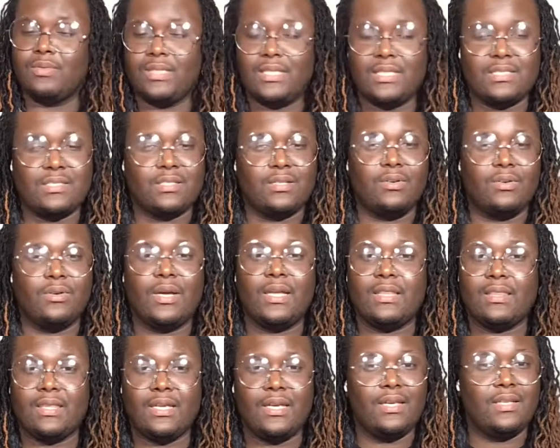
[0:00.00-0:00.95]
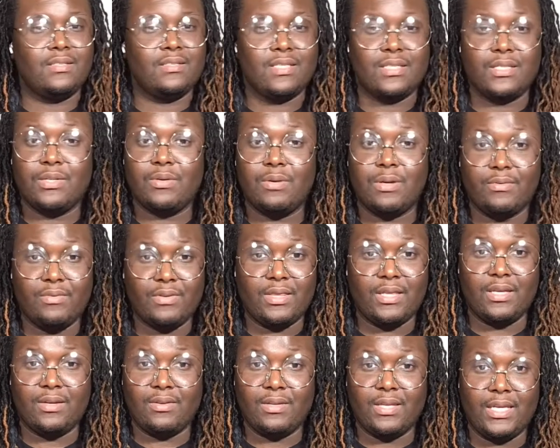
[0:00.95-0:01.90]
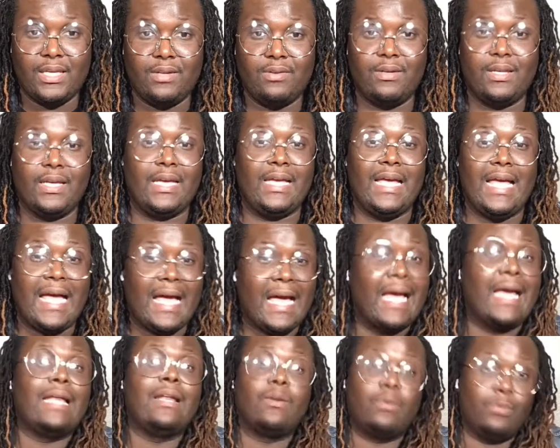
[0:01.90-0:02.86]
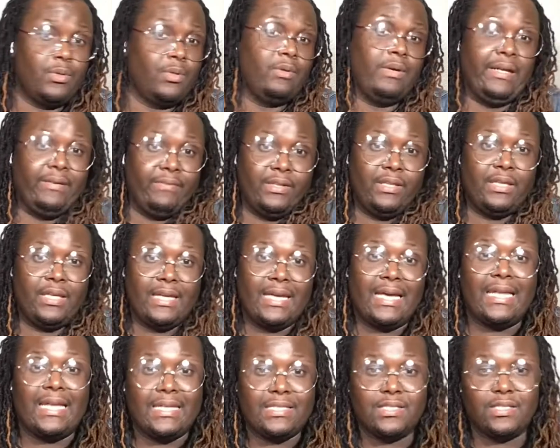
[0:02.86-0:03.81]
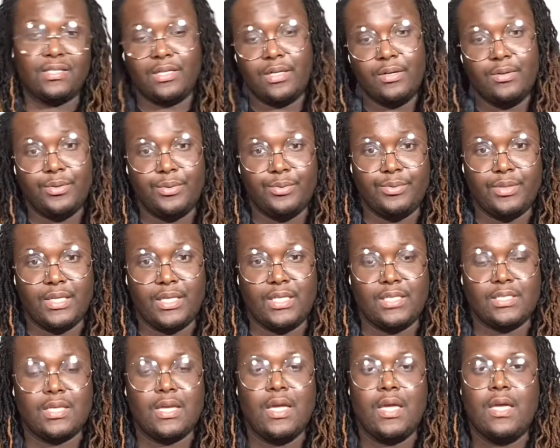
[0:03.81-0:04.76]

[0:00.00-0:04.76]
a great thing to know everything on the internet. I don't know everything. I like to learn new things.